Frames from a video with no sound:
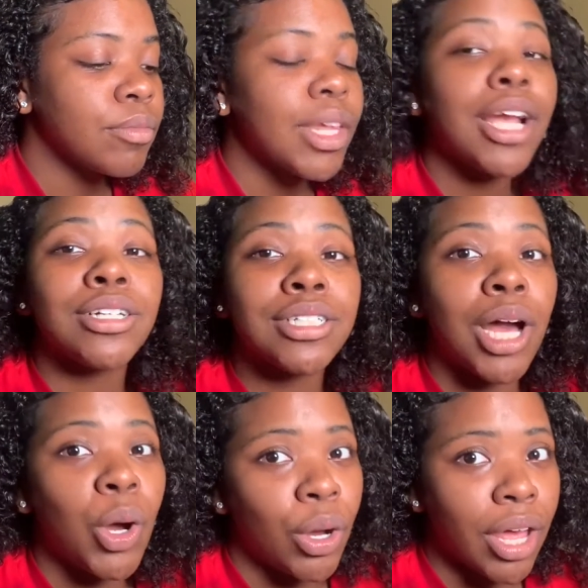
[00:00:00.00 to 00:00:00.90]

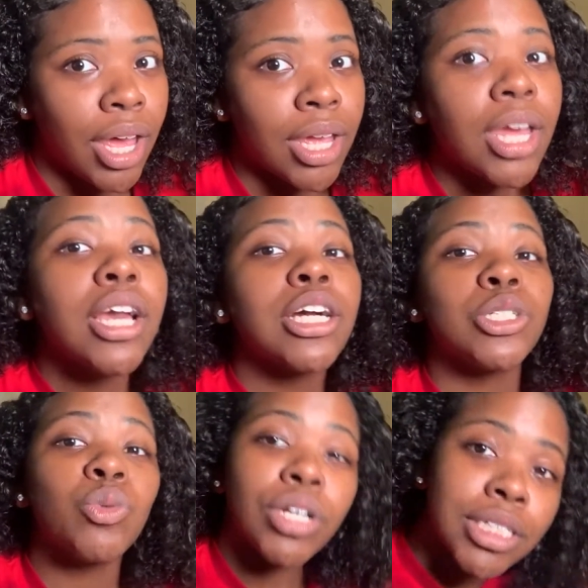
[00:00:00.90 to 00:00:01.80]
hairstyle, okay? Because
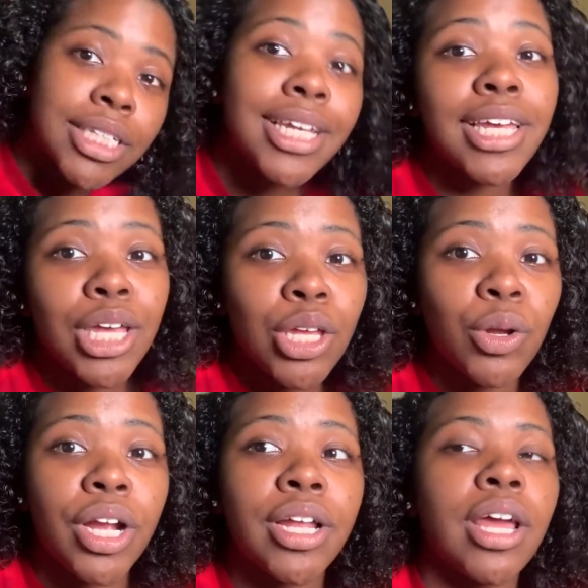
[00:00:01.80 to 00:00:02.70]
you want to slick your
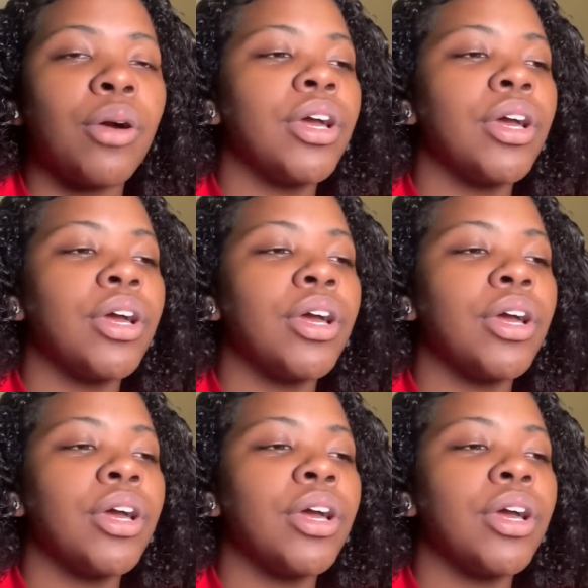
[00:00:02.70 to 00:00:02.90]
hair down,